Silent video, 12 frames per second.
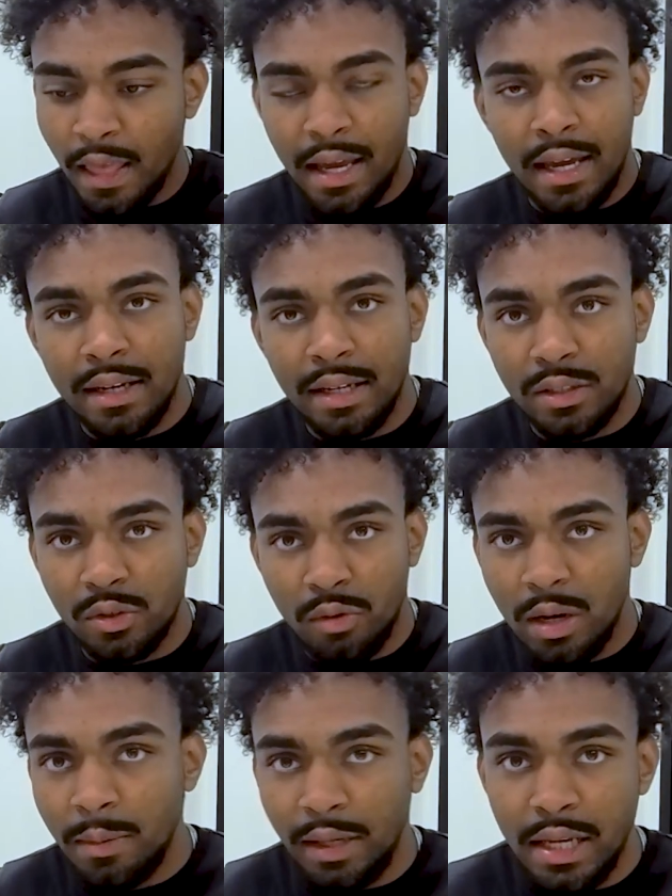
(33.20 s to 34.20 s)
And it's
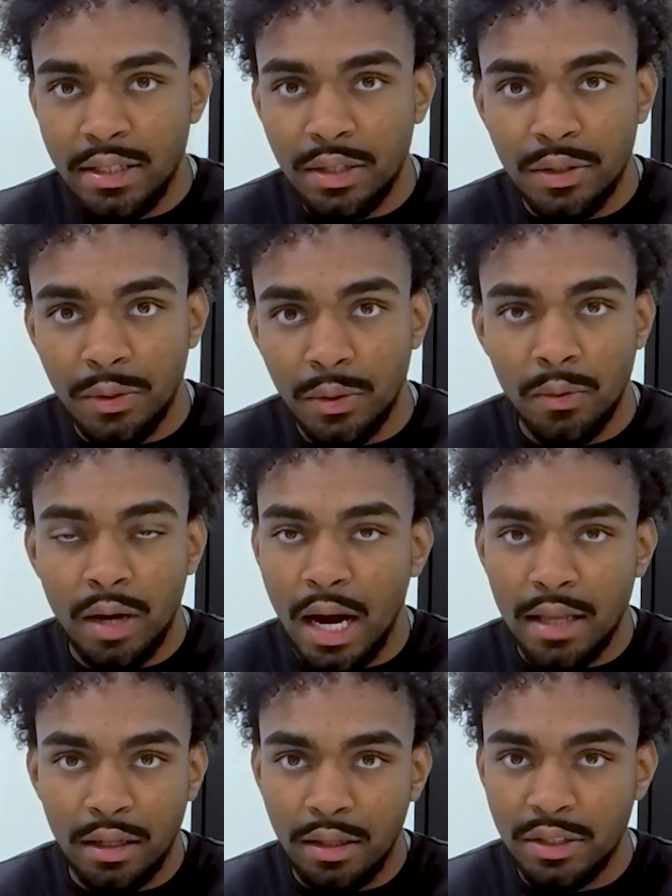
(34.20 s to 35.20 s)
incredibly easy to do. I
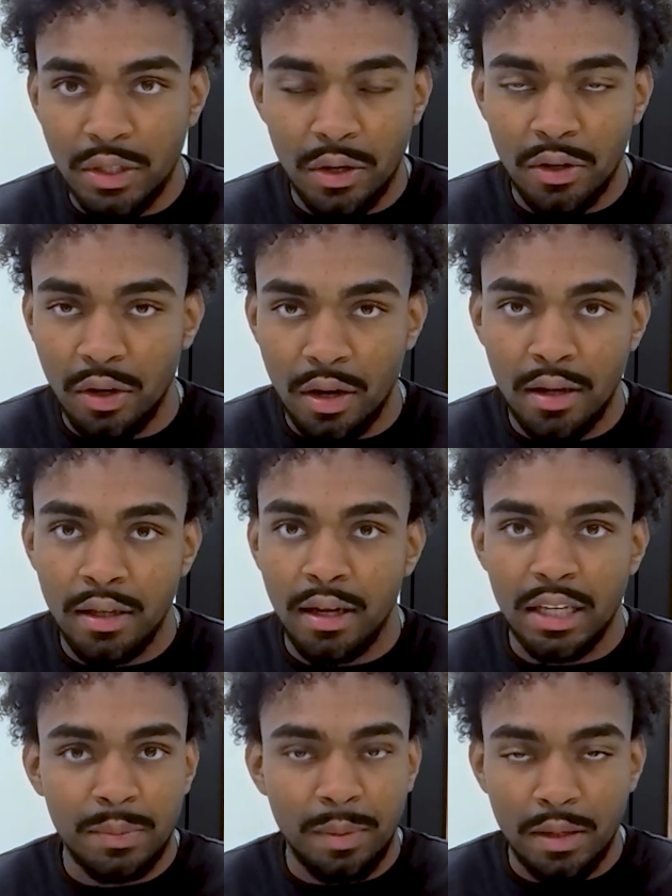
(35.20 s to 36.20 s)
literally turn it on and
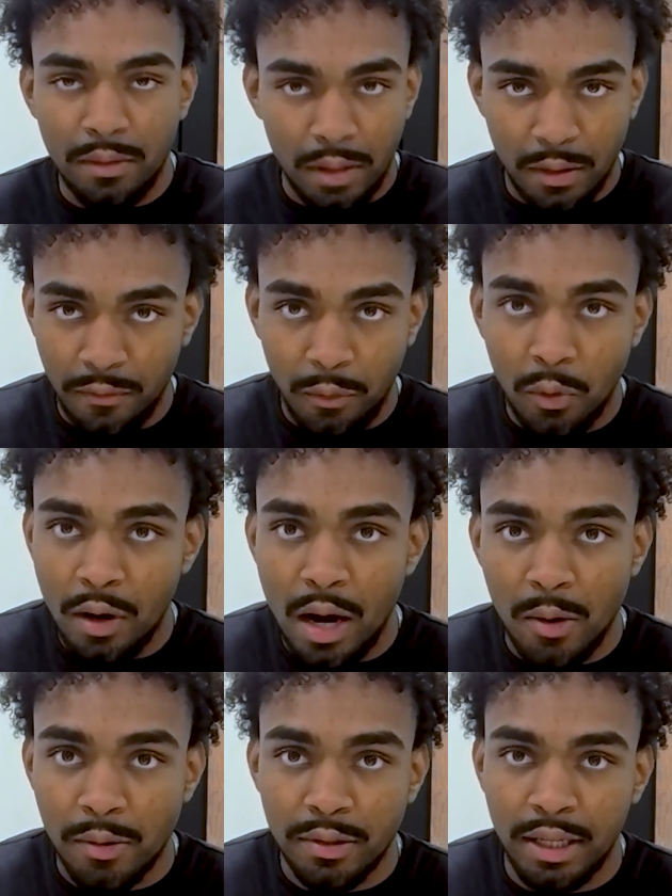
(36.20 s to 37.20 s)
I spend, in 4
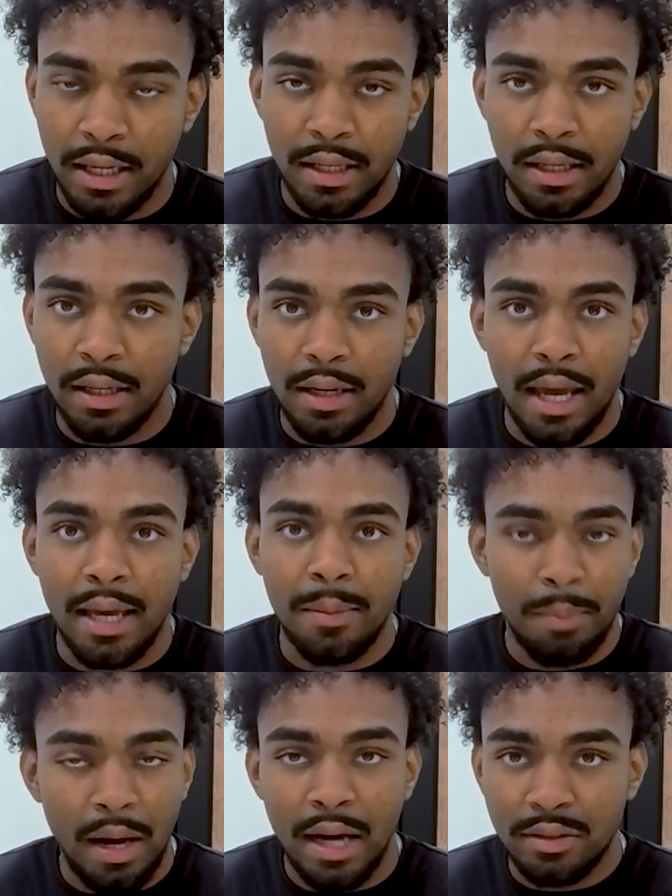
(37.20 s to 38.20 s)
hours, I can get a
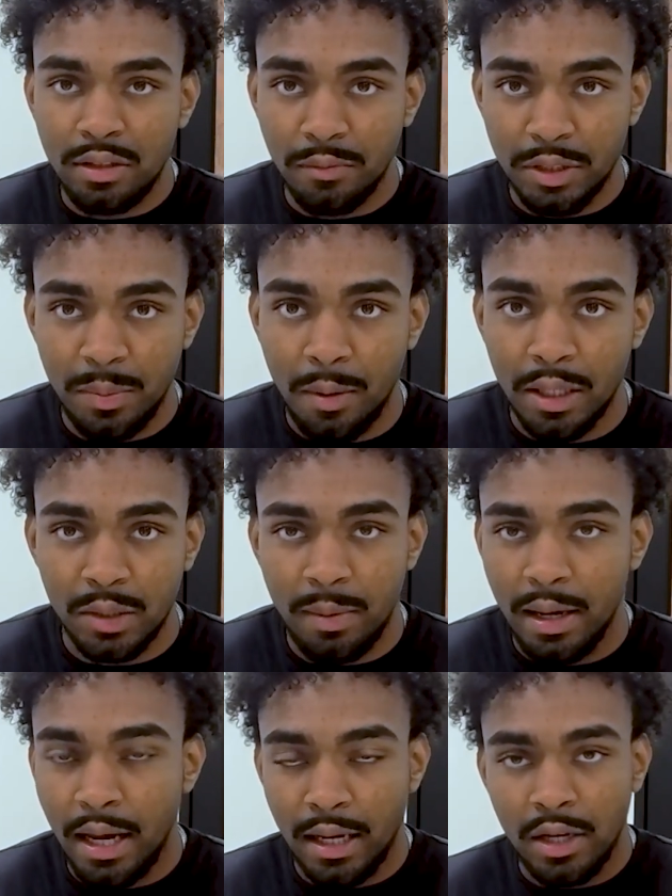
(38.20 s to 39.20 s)
positive response
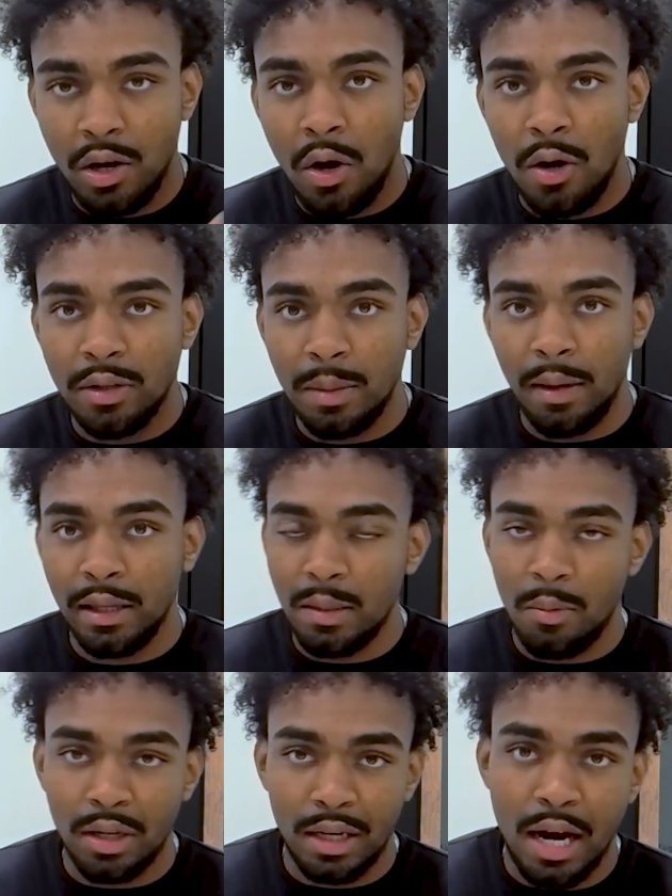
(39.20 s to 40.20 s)
back. I can call them and get
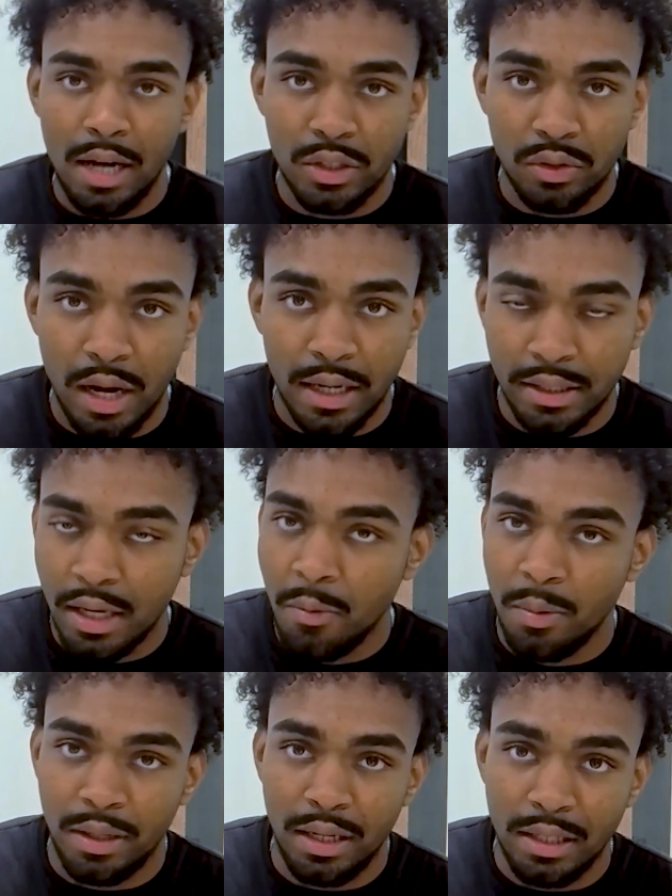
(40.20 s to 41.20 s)
them on a contract
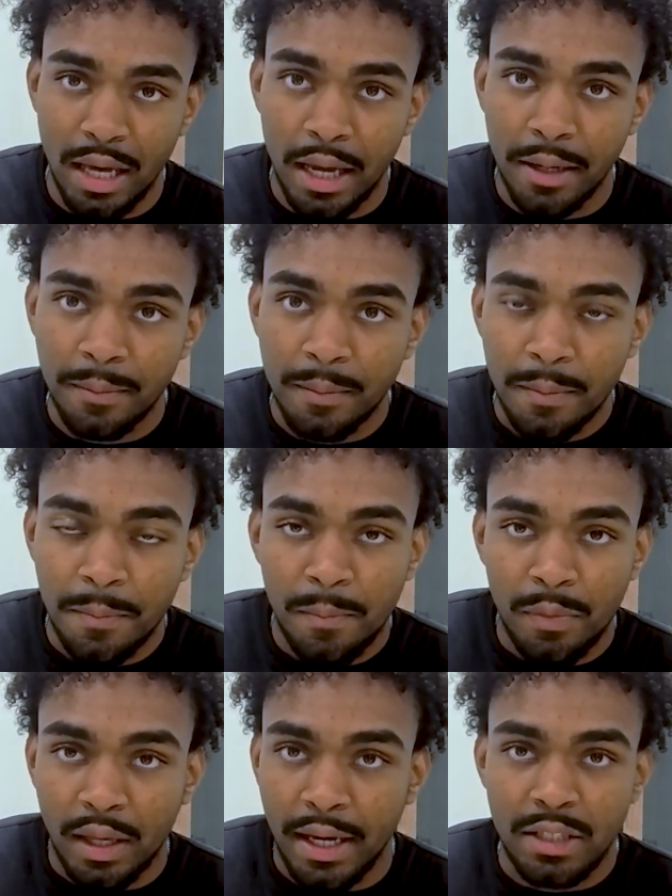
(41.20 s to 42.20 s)
within a day.
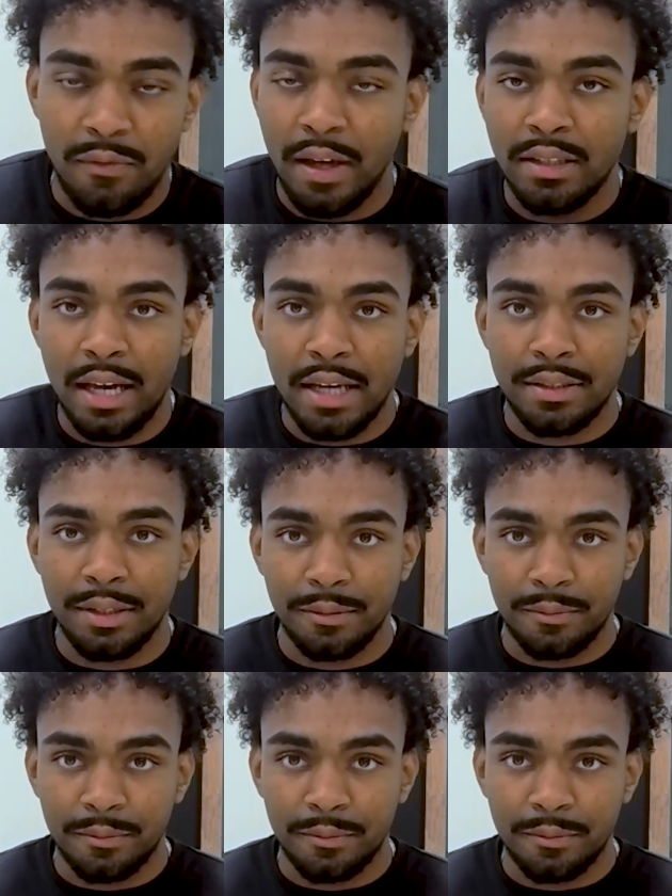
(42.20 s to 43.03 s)
It's fantastic.